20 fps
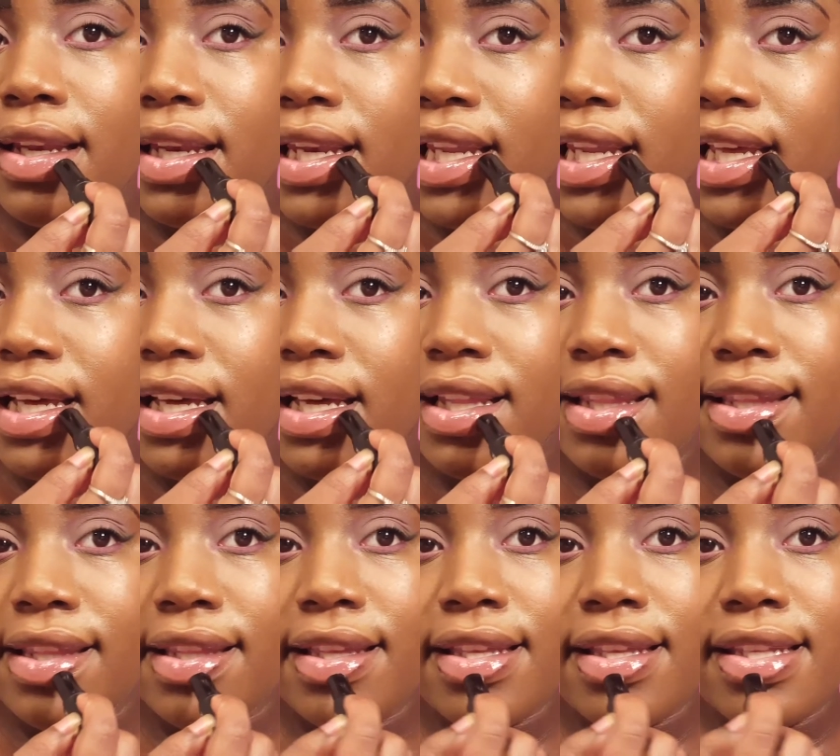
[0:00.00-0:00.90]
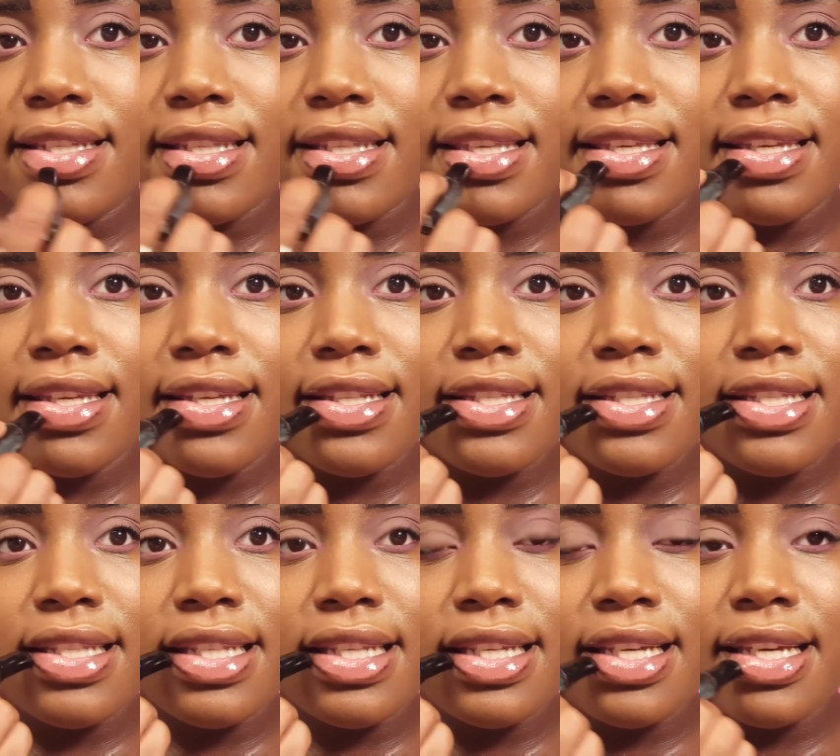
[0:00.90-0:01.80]
Now this
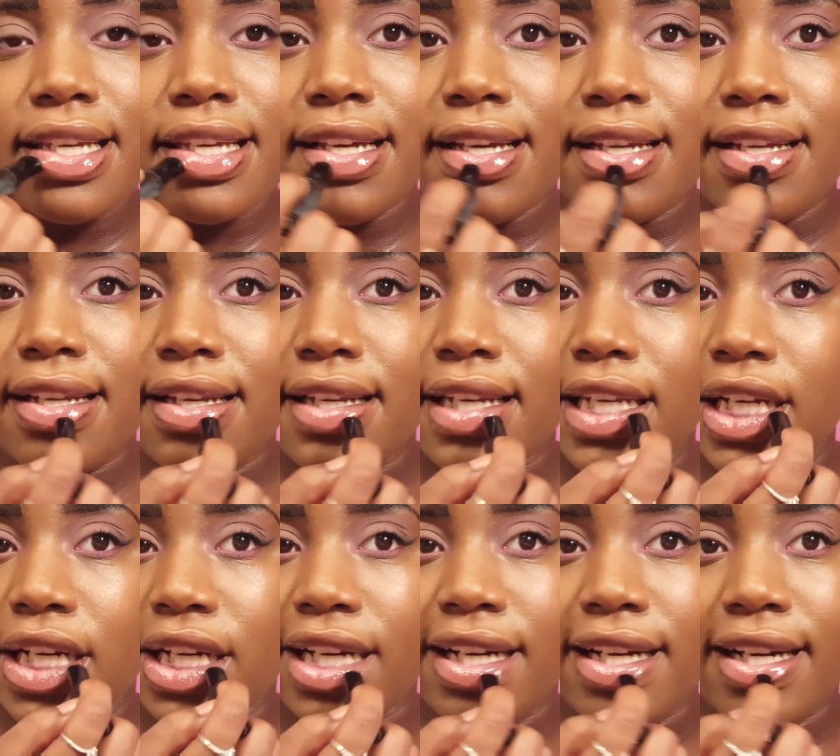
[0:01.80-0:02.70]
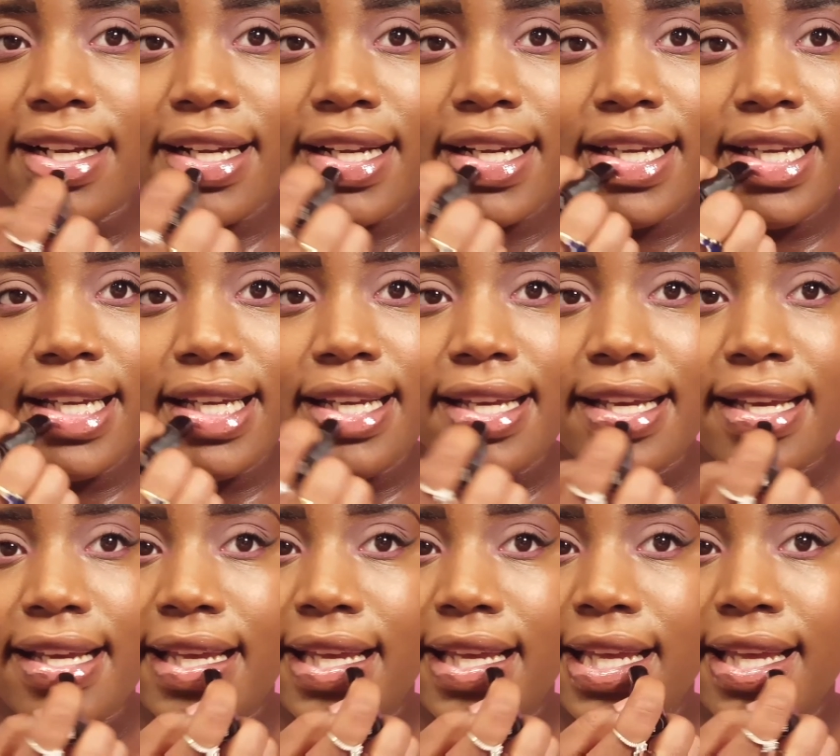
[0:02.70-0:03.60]
gets kind of dark,
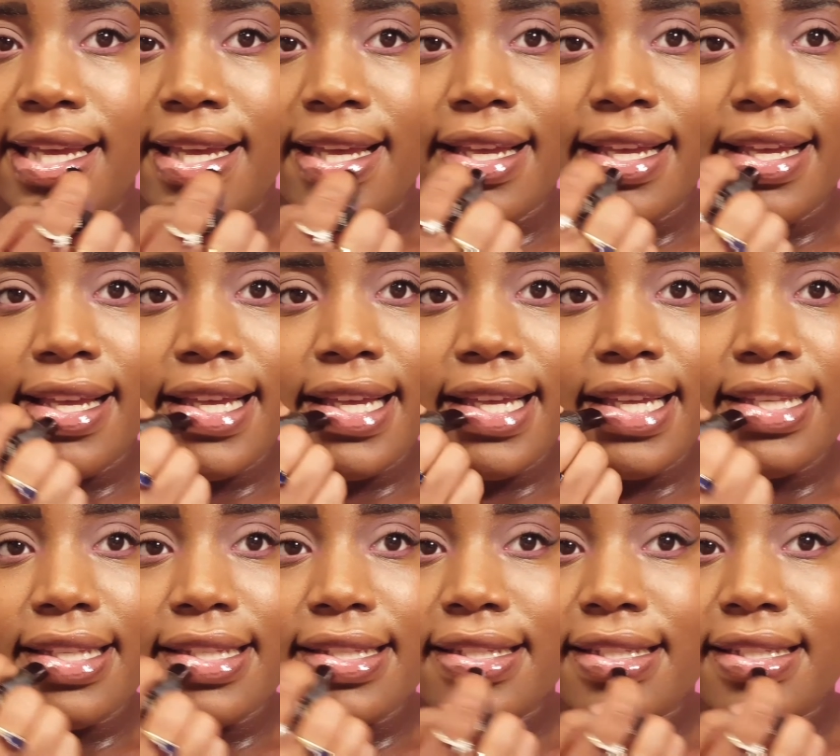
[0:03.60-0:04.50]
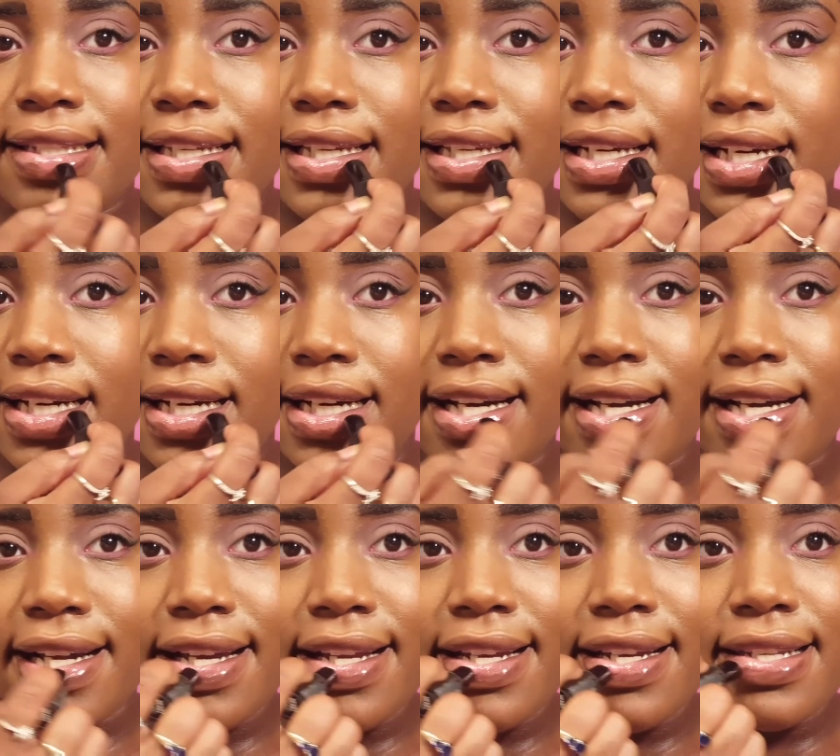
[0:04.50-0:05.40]
so I
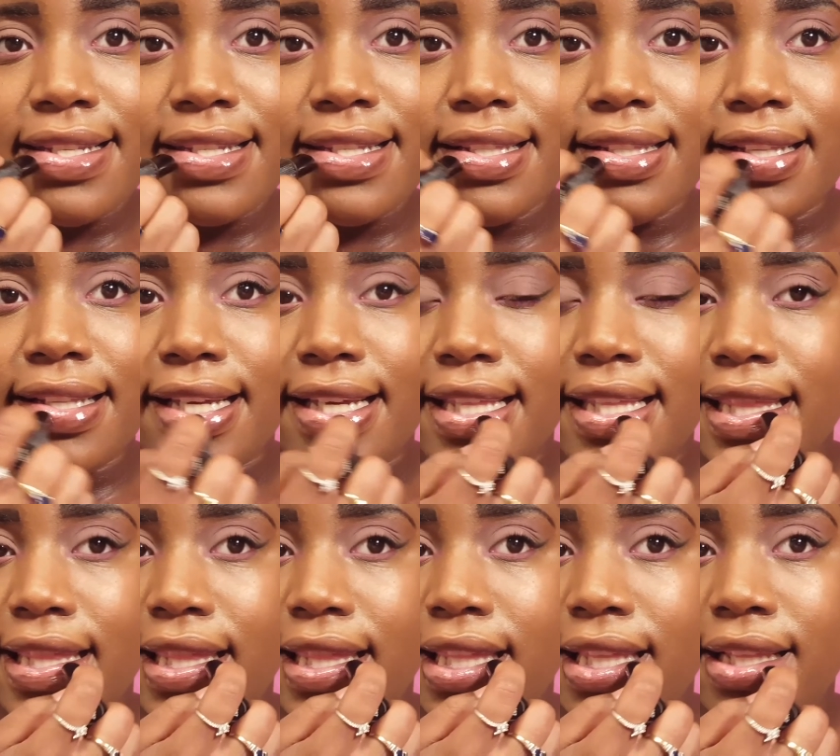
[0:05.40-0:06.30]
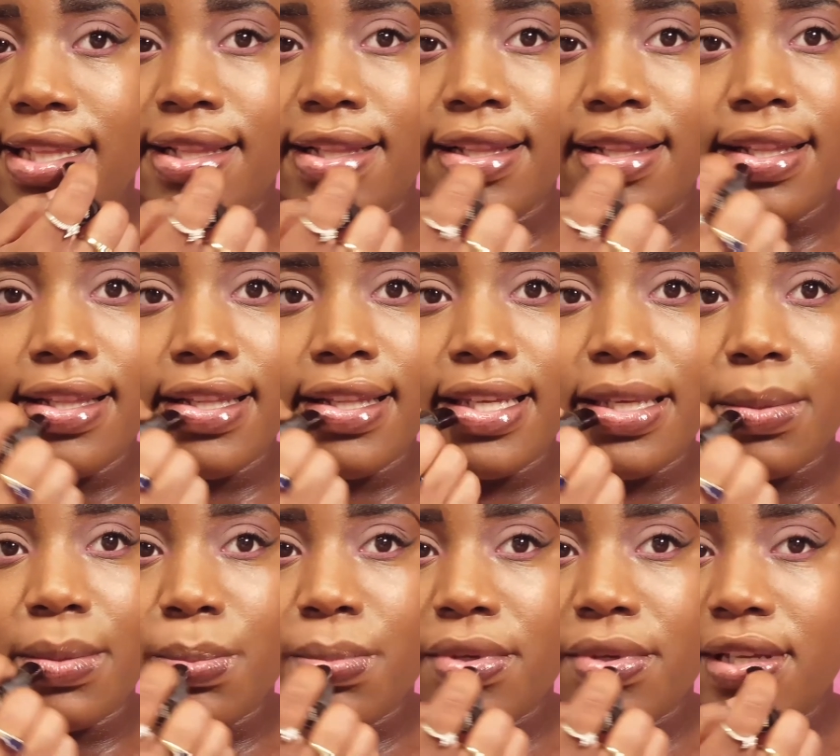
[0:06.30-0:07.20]
kind of just let the
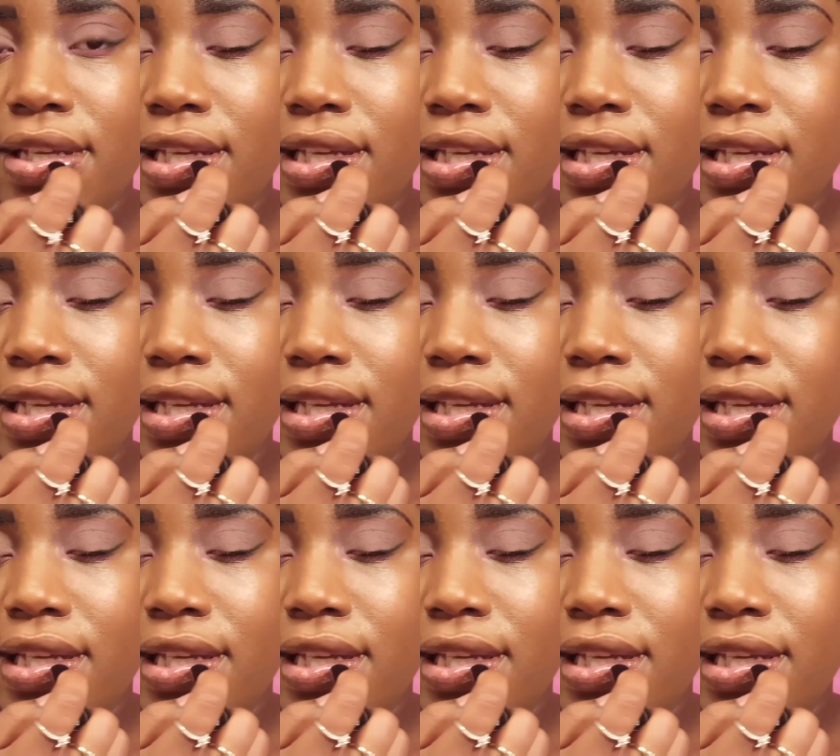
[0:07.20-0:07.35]
lip,